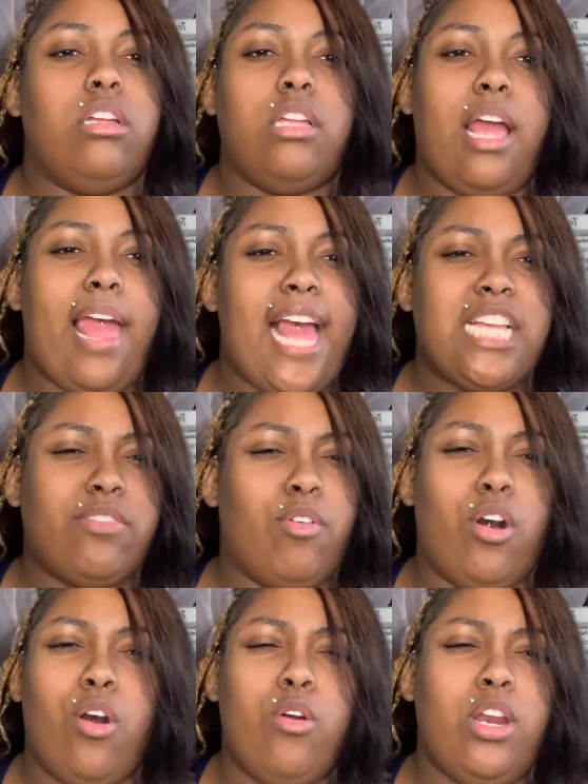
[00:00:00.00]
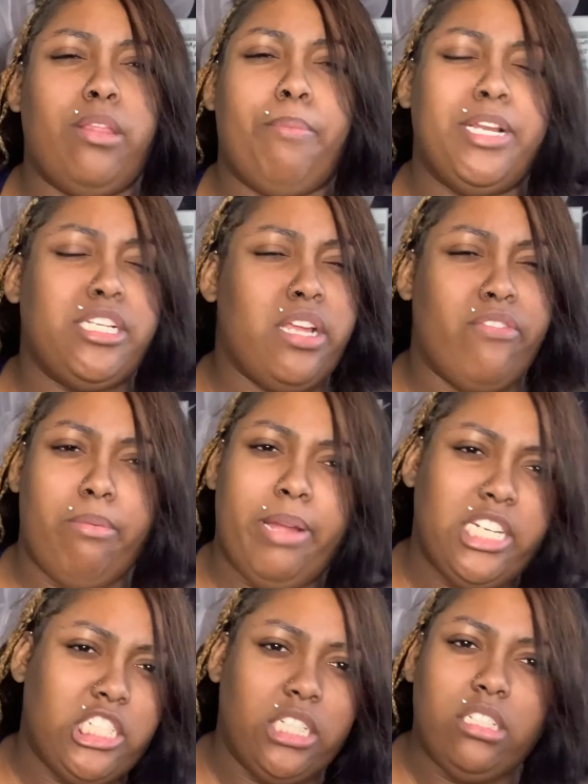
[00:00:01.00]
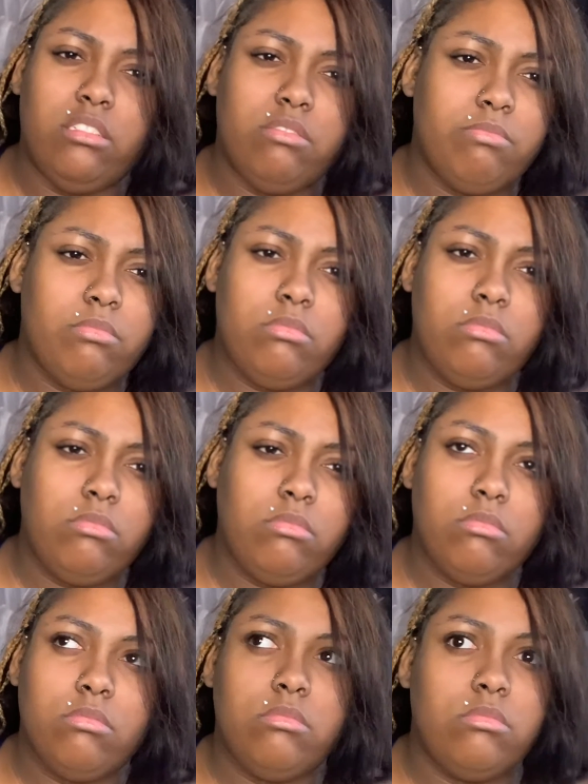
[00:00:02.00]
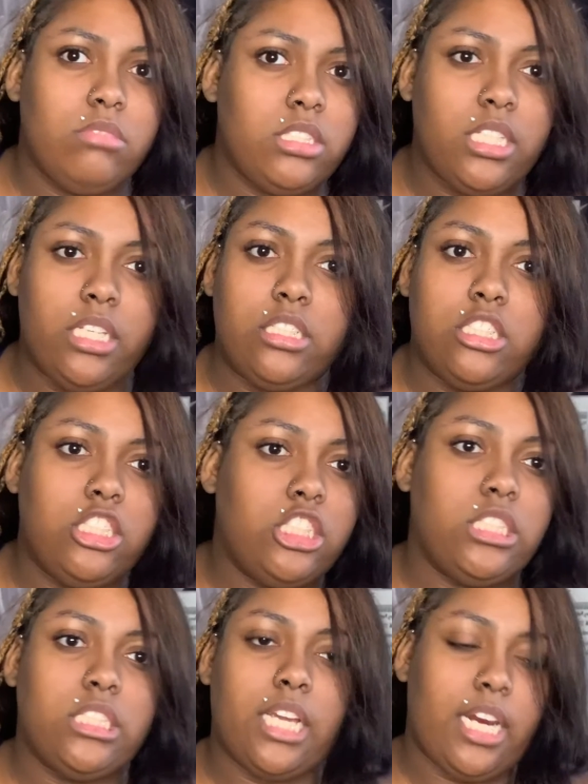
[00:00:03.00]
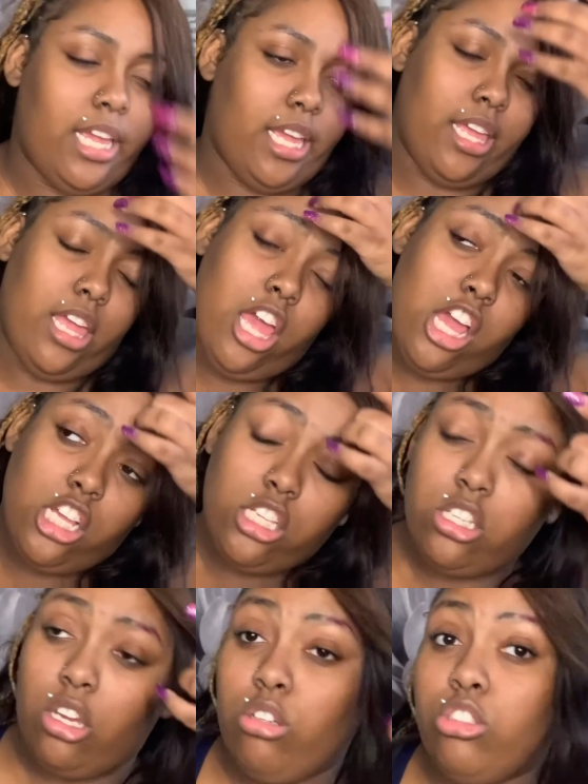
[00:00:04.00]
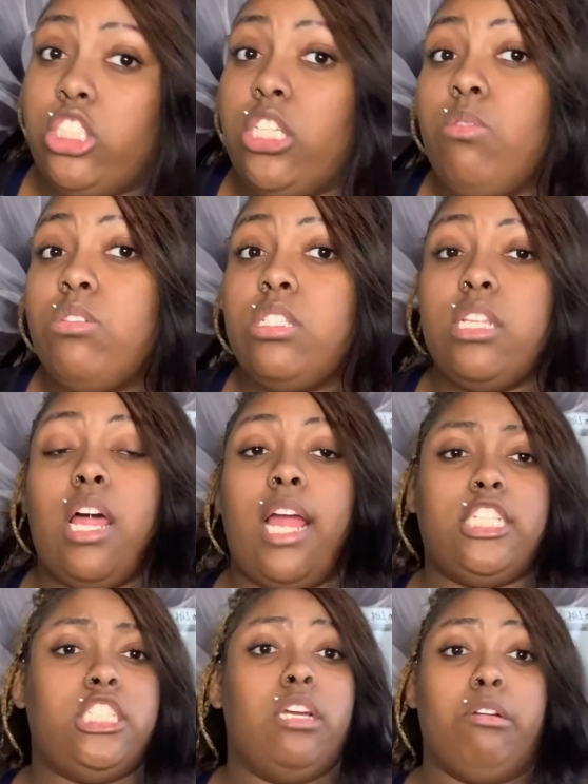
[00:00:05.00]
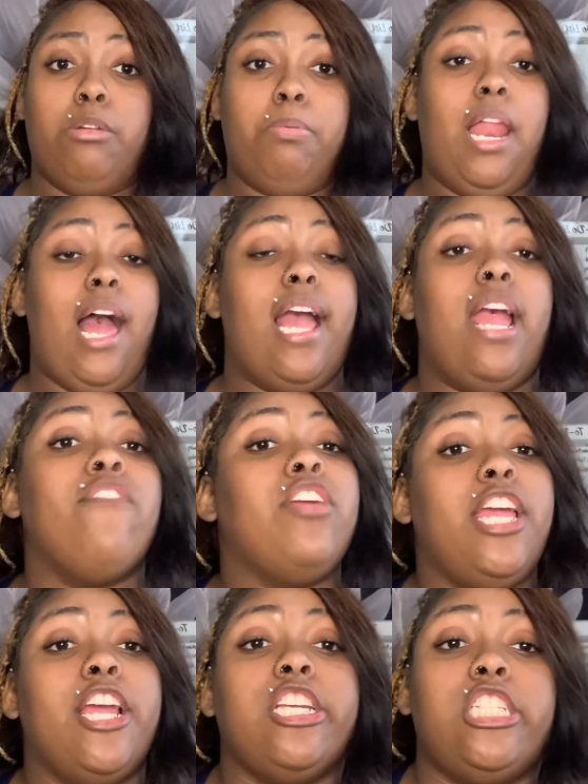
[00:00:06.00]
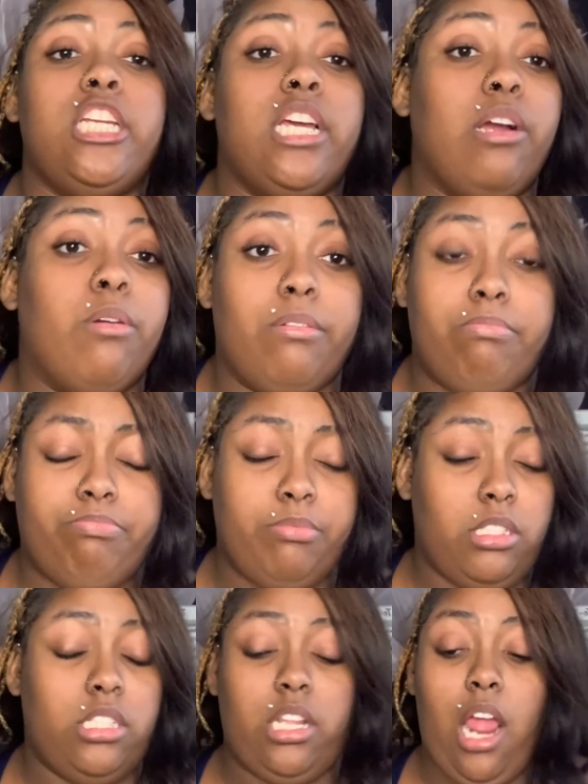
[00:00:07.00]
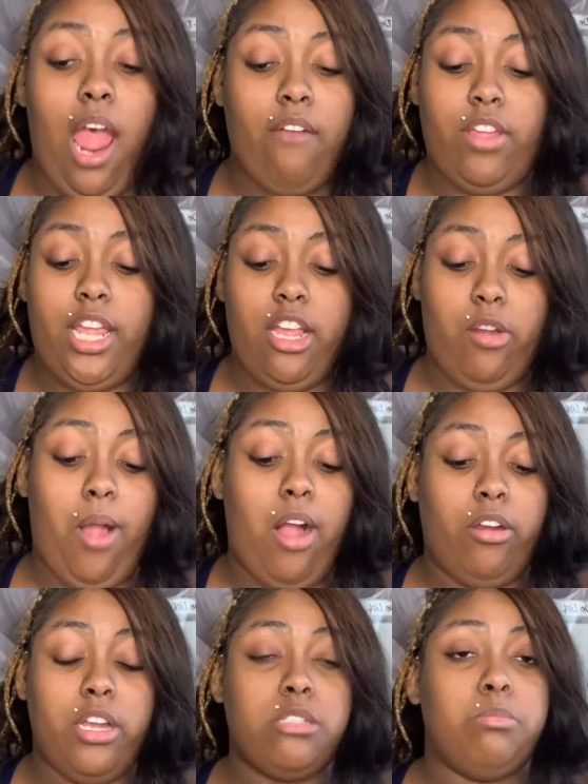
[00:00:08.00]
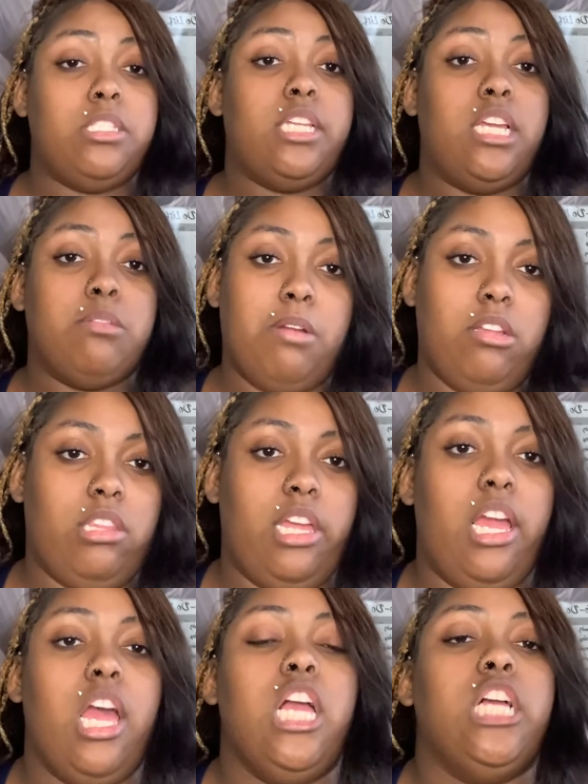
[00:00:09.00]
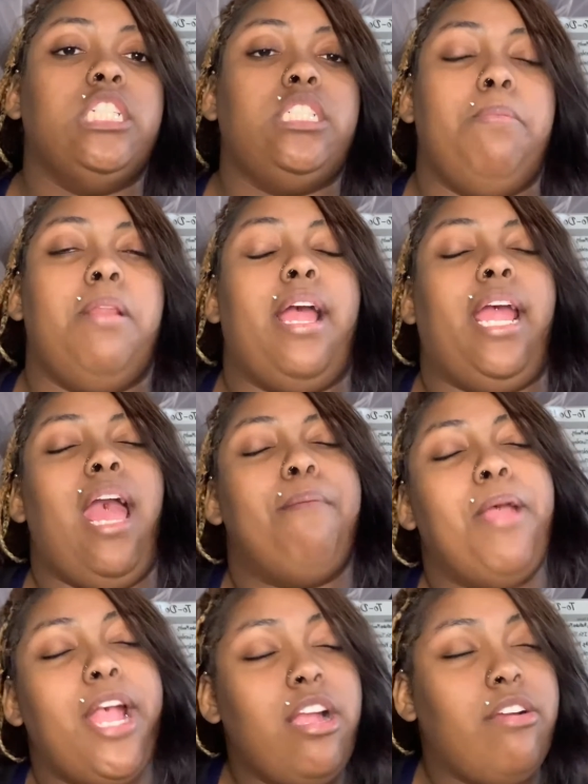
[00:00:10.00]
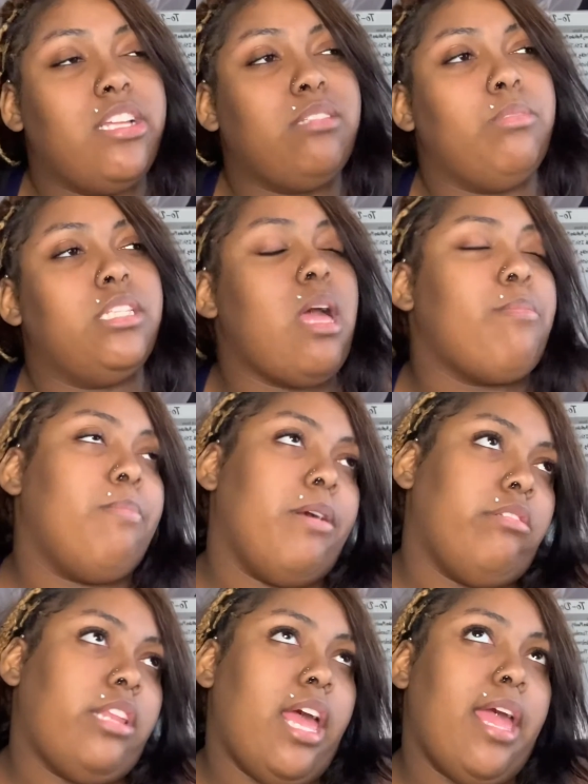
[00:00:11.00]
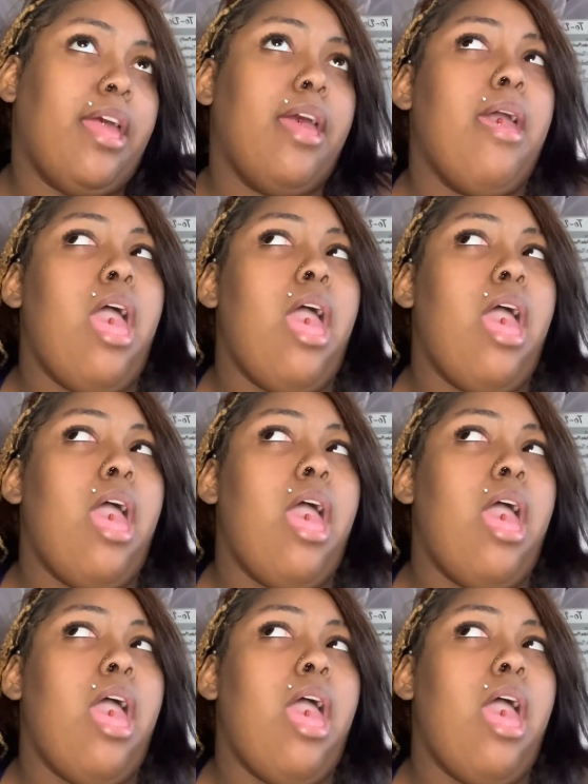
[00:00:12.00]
and asks for a whole other bitch information? Sick, just sick in the head. So she was like, she'll reply every year. Every year around Christmas and his birthday, she'd be like, Merry Christmas, happy birthday,